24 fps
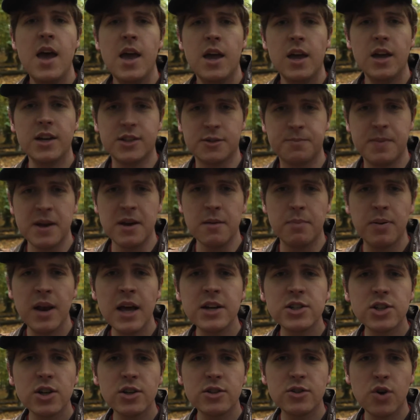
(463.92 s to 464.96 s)
It's been a
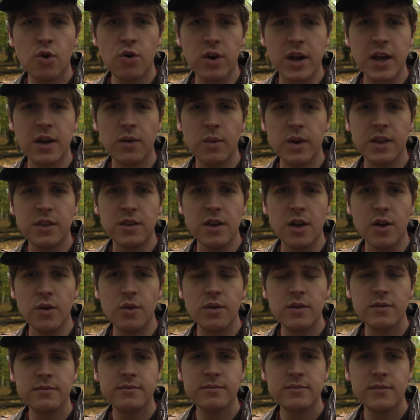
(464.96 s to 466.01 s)
pleasure talking with you.
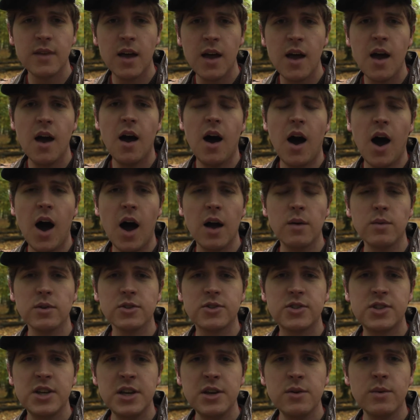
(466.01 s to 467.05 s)
I will
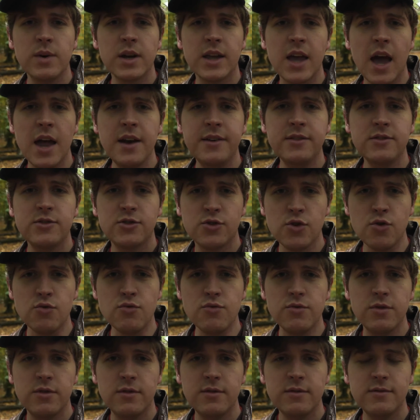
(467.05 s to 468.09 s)
see you again
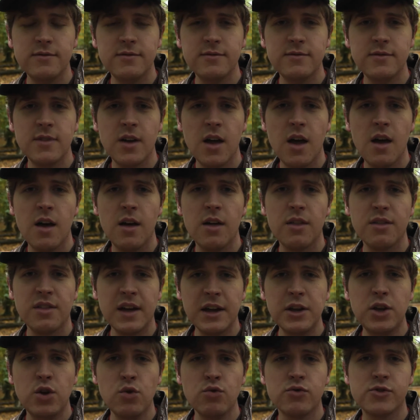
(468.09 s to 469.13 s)
soon.
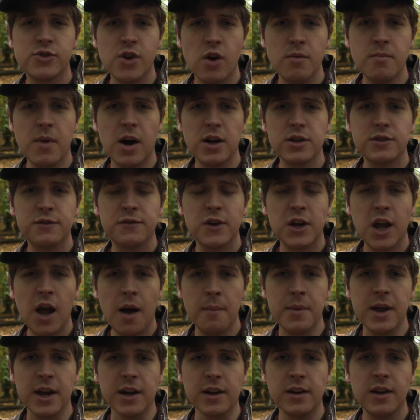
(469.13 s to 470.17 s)
Thank you so much for
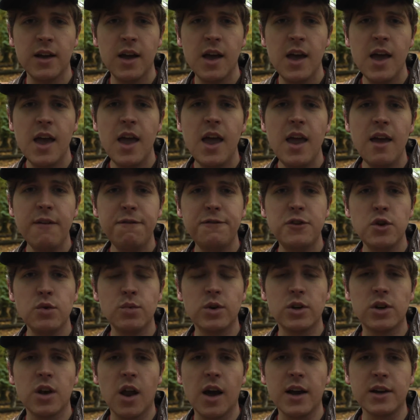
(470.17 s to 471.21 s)
coming. If you
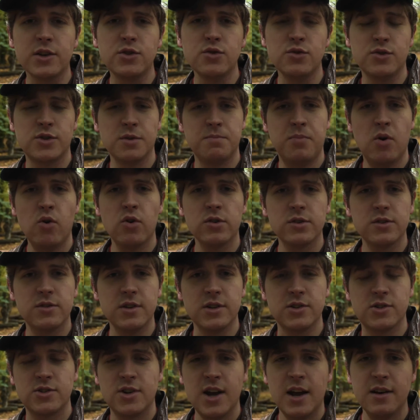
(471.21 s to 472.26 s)
would like to support
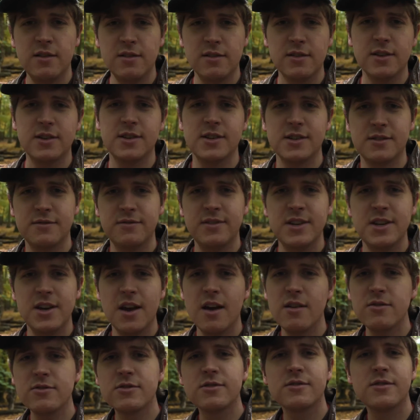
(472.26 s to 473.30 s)
this channel and its
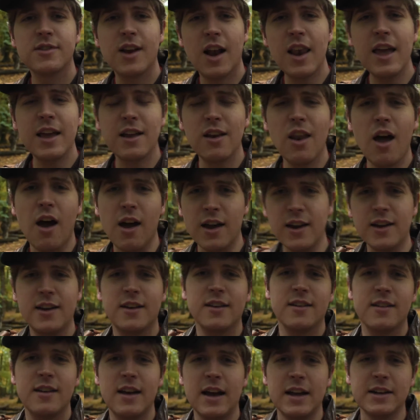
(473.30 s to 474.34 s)
videos, click
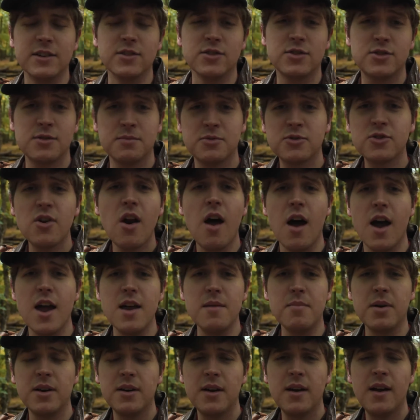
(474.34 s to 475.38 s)
like and
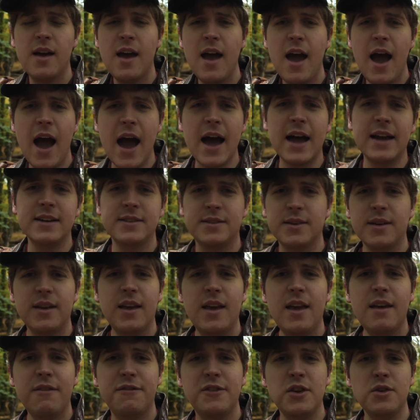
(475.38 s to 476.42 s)
subscribe. And
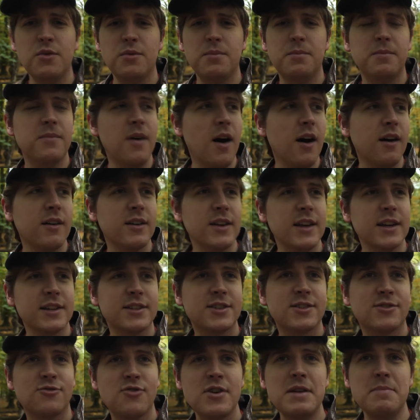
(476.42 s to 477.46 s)
if you are
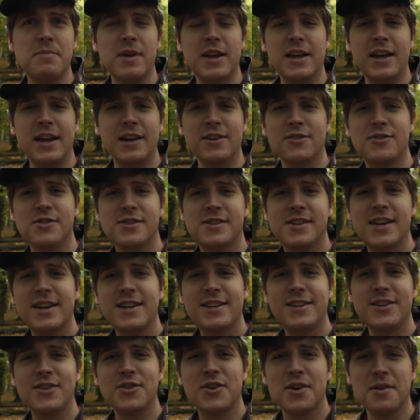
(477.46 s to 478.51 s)
extremely
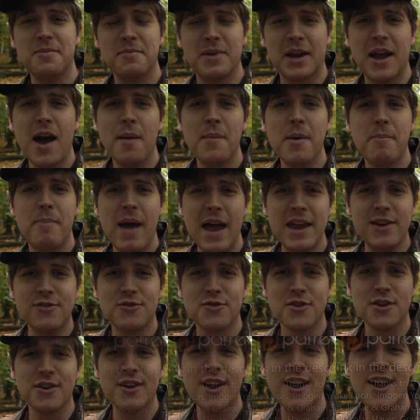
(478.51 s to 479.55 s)
interested, you can become a
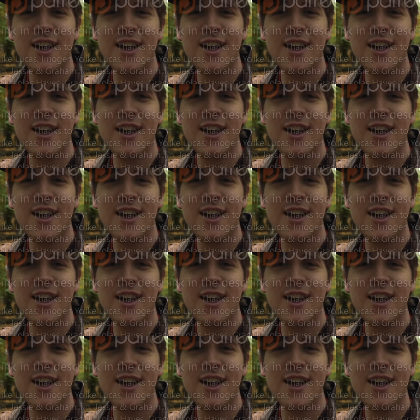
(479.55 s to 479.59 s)
patron,